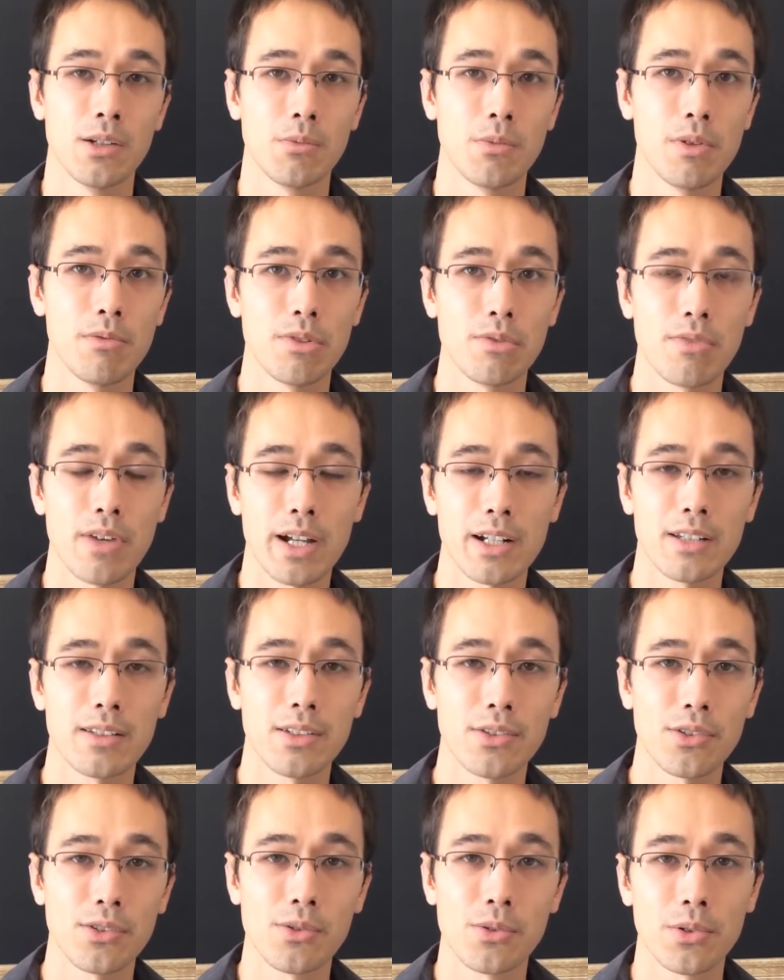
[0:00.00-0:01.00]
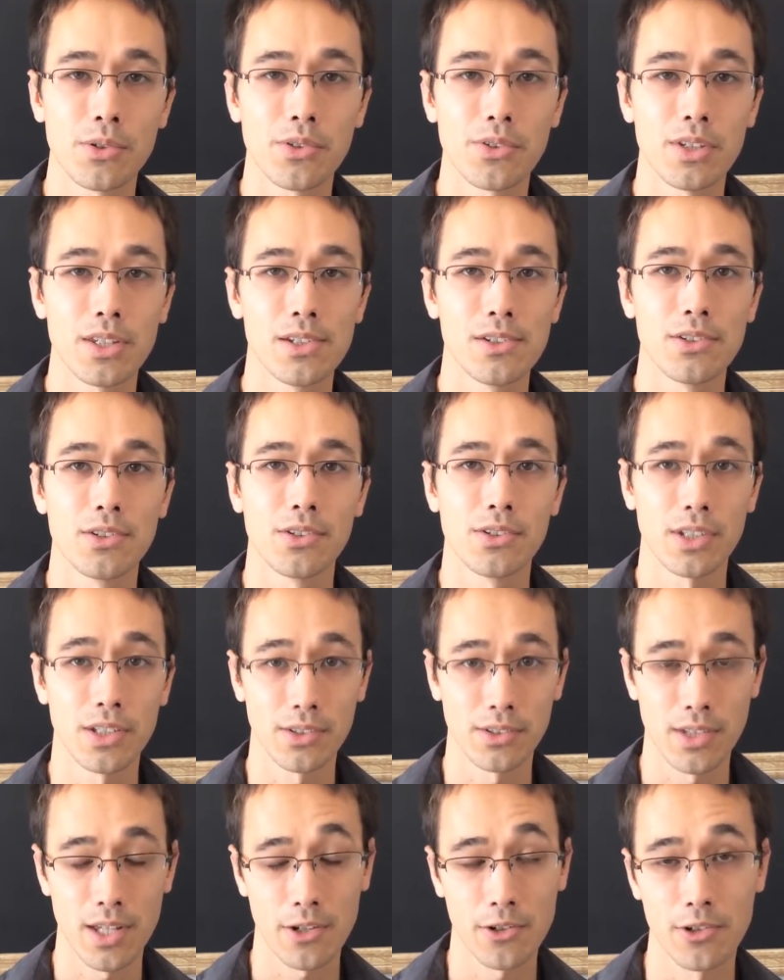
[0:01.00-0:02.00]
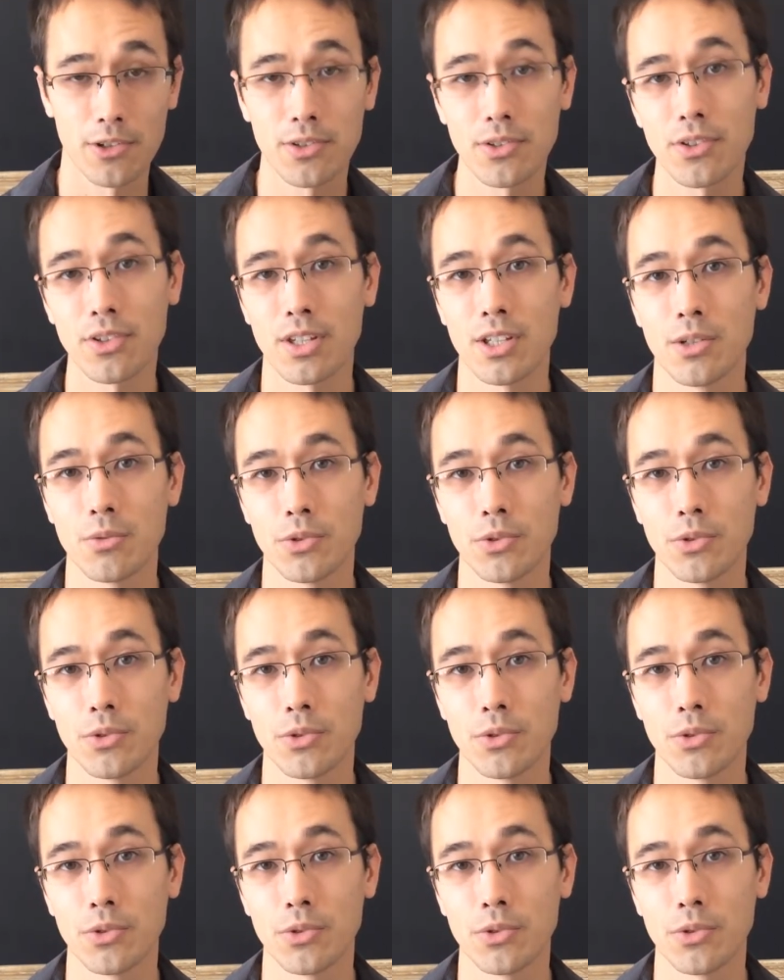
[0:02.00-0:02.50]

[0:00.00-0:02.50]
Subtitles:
We've divided this course into 6 sections.